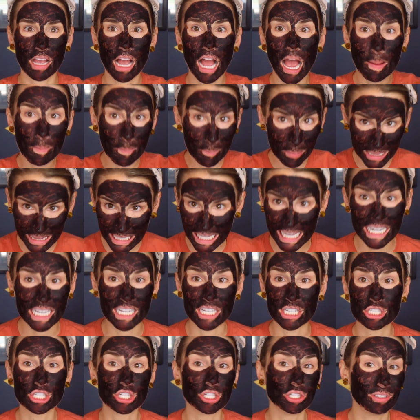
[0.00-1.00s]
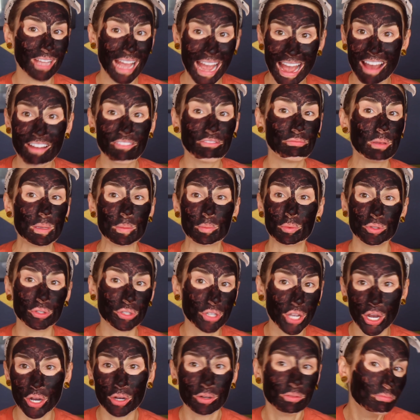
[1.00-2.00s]
I'm planning to have people
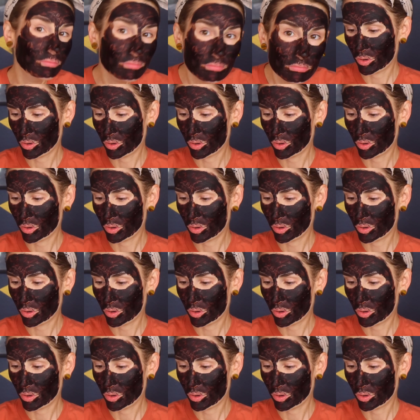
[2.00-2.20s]
know.